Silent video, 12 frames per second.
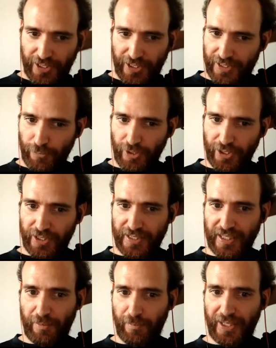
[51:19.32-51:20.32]
is whether there's
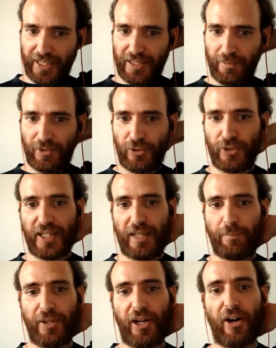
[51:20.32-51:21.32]
a mechanism to
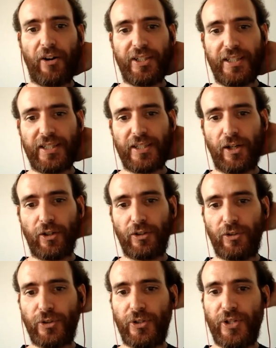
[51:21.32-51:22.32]
set priorities or
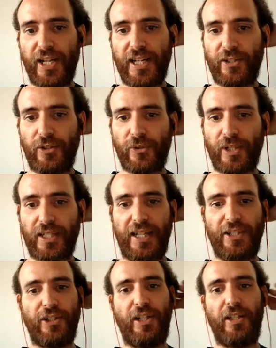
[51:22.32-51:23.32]
to suggest the
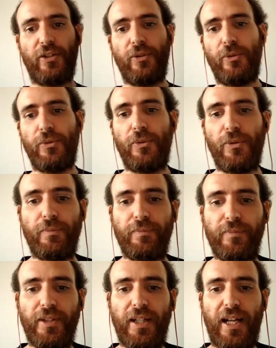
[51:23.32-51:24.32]
translation to,
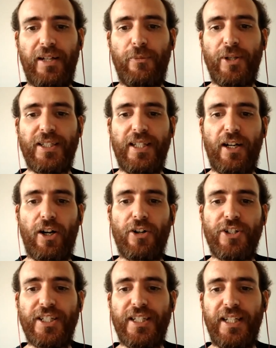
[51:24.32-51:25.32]
and what's the
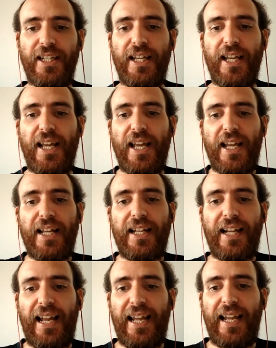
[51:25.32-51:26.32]
urgency?
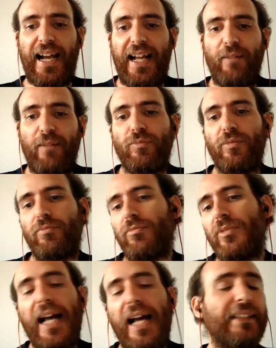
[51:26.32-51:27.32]
I,
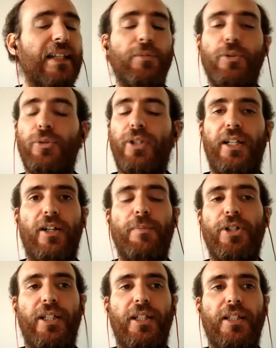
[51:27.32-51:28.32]
that's up to the
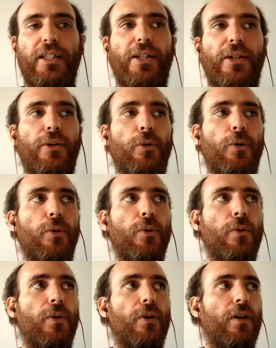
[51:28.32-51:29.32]
community.
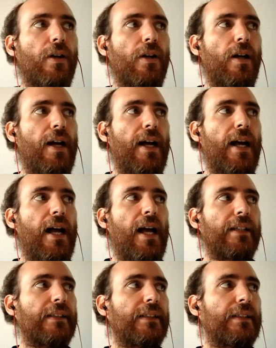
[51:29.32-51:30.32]
So
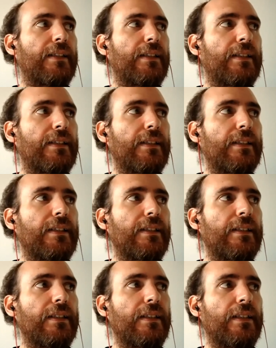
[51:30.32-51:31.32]
as